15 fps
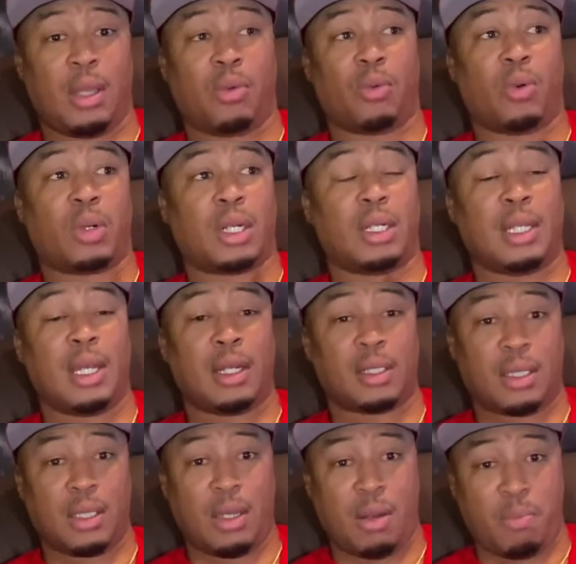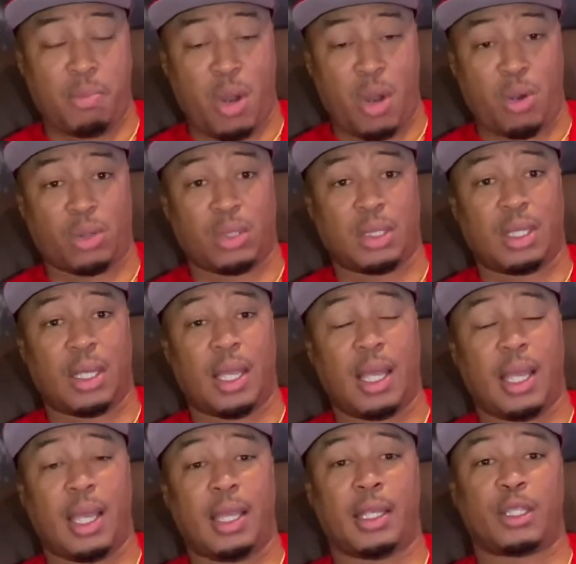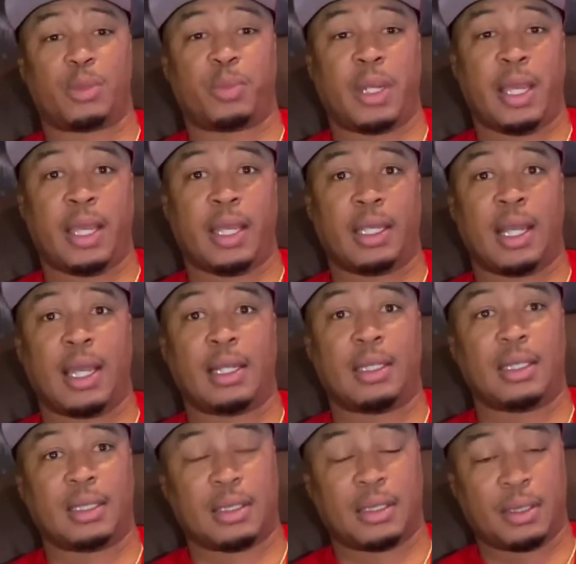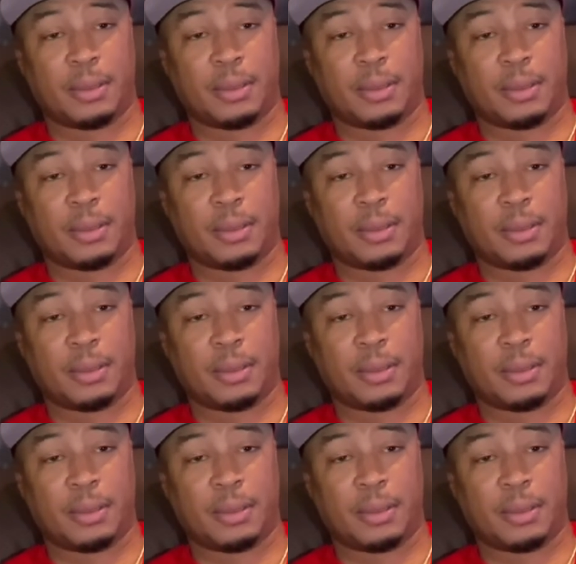wrote a letter to her boss and explained, like, "Listen,